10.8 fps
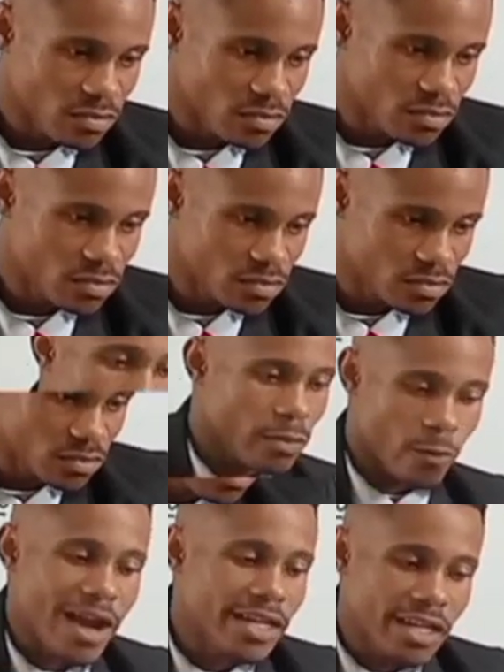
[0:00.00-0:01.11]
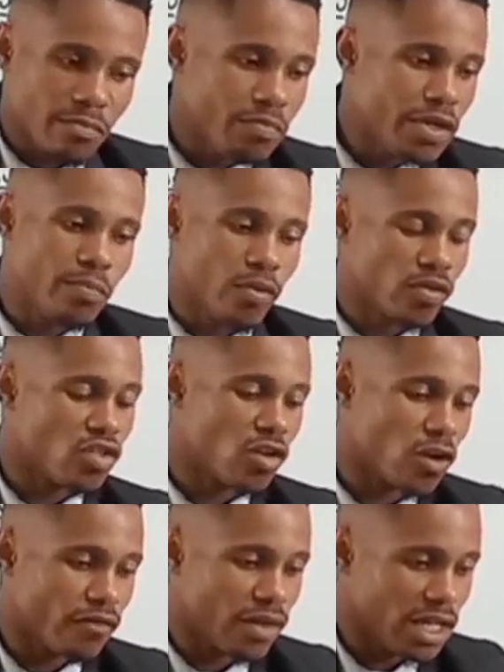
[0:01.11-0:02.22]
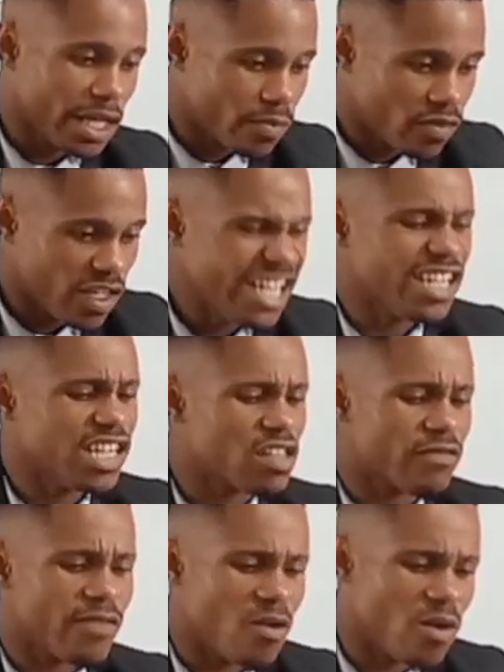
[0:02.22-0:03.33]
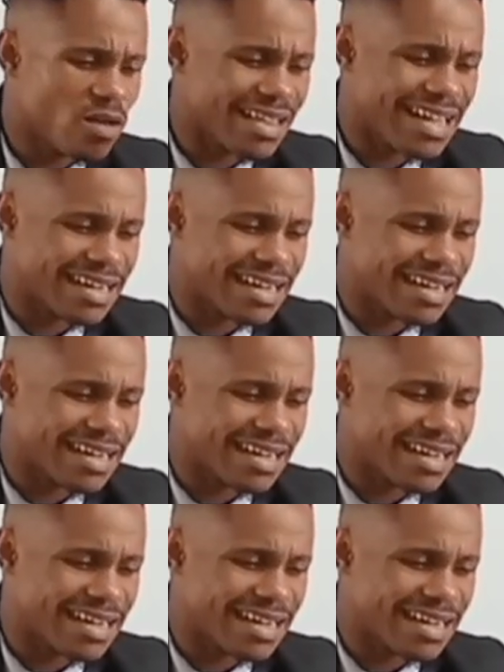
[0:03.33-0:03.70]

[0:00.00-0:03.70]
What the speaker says: English, write the B, position of the lips. English vowels